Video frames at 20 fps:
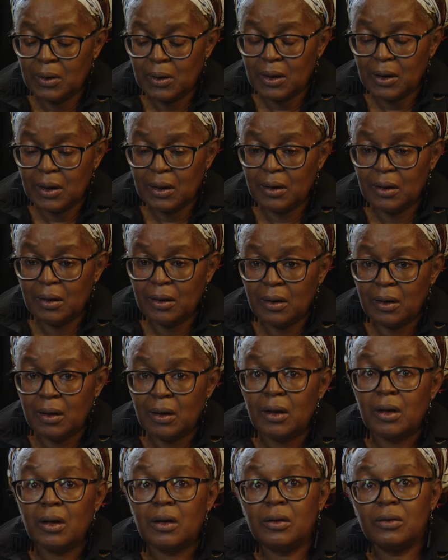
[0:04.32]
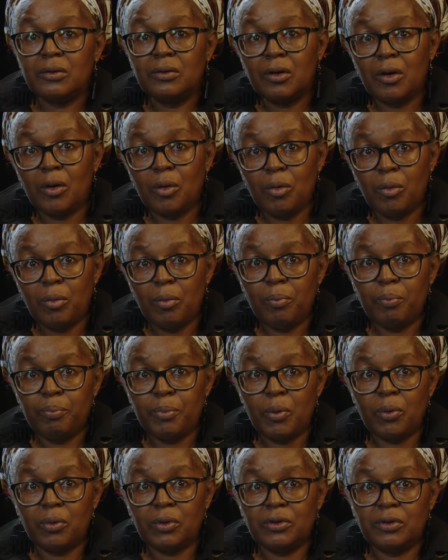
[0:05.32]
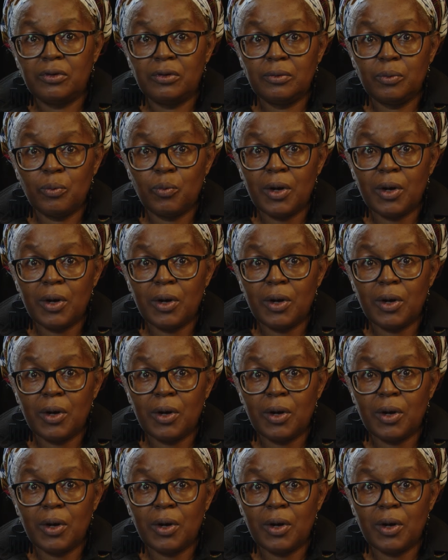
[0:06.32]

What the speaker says: Okay. So books